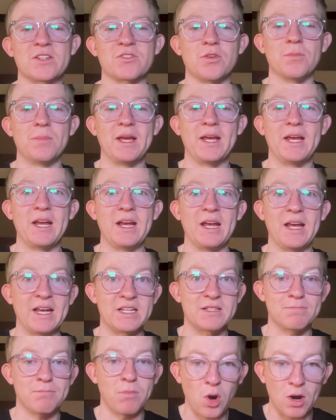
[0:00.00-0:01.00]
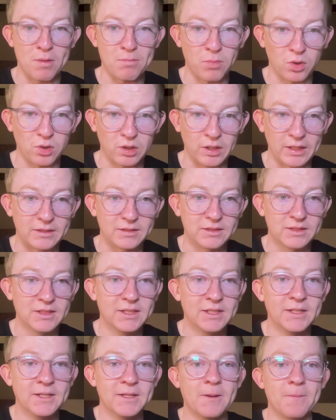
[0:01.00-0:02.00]
from here is mind-boggling.
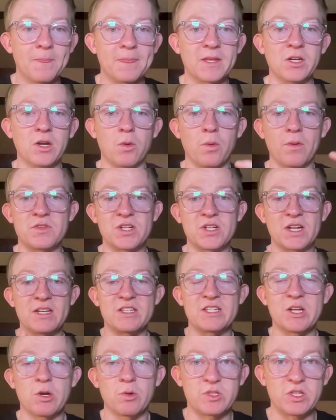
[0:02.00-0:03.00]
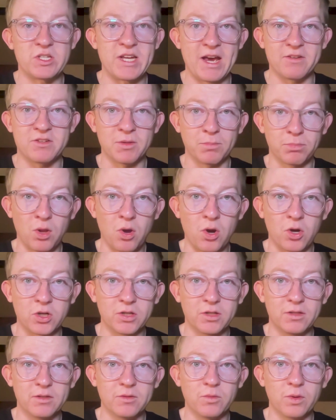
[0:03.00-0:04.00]
We've seen Celsius had to block
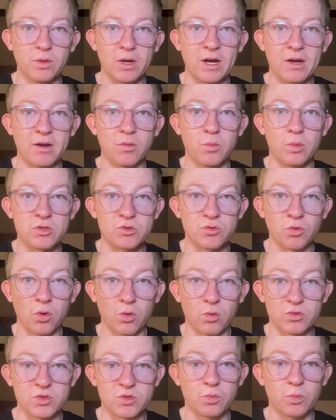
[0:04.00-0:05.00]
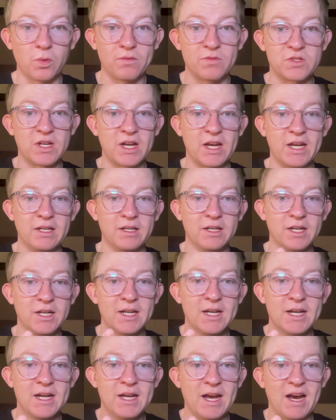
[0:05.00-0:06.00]
withdrawals. We've seen
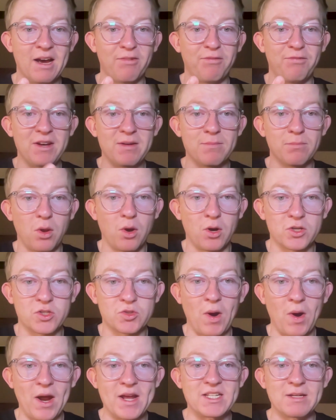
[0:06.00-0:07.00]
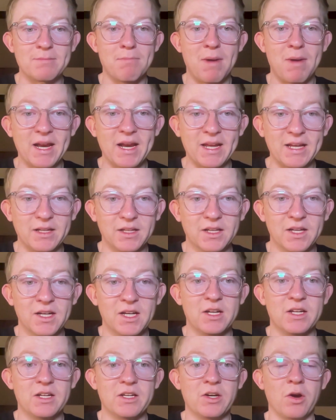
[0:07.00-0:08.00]
Finblocks raising money,
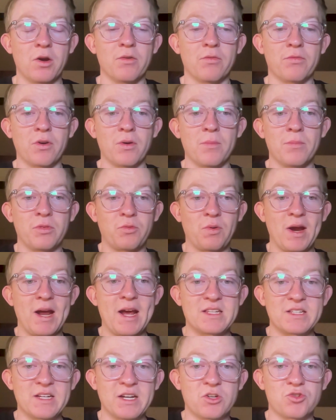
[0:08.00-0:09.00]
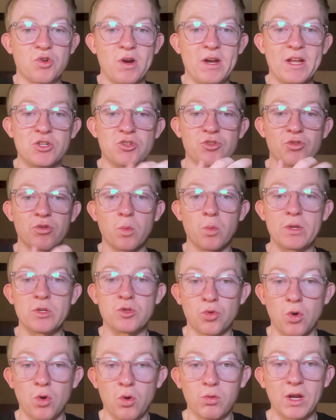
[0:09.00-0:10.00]
from 3AC to try and issue a
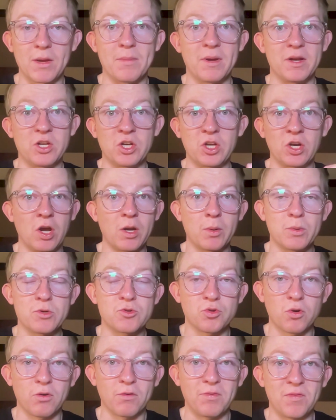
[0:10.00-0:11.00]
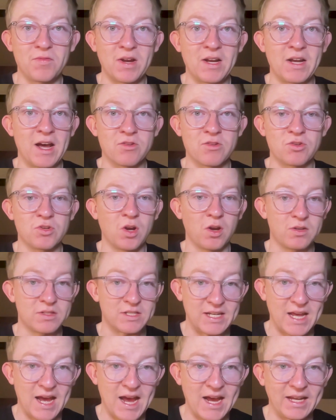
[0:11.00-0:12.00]
withdrawal limit. You can only withdraw $1,500 a
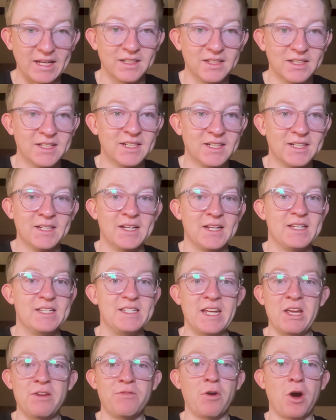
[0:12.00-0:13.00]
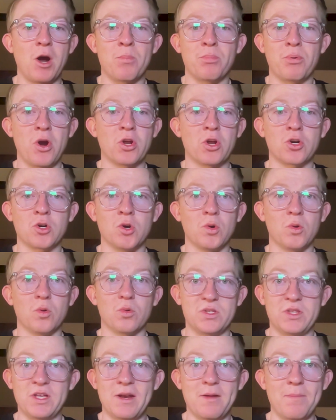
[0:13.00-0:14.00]
day. DeFi
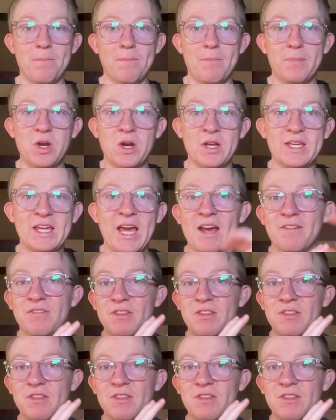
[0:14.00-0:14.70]
protocols that gave